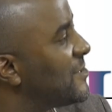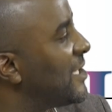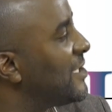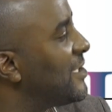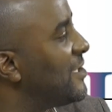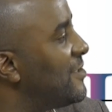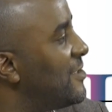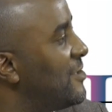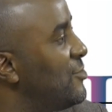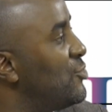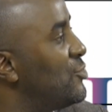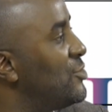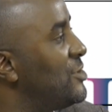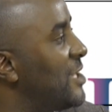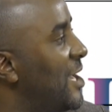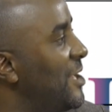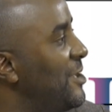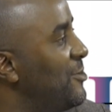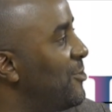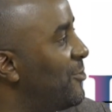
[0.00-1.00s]
started your
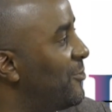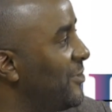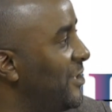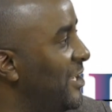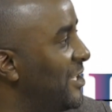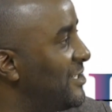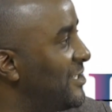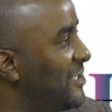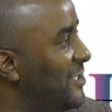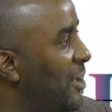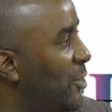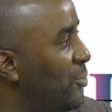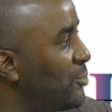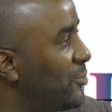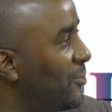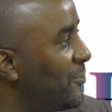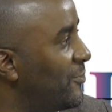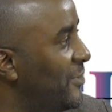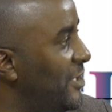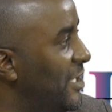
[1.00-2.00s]
journey of getting
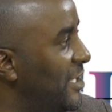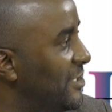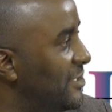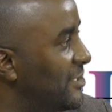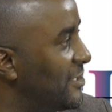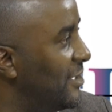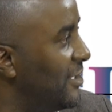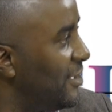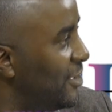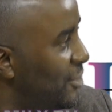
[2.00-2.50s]
out of debt.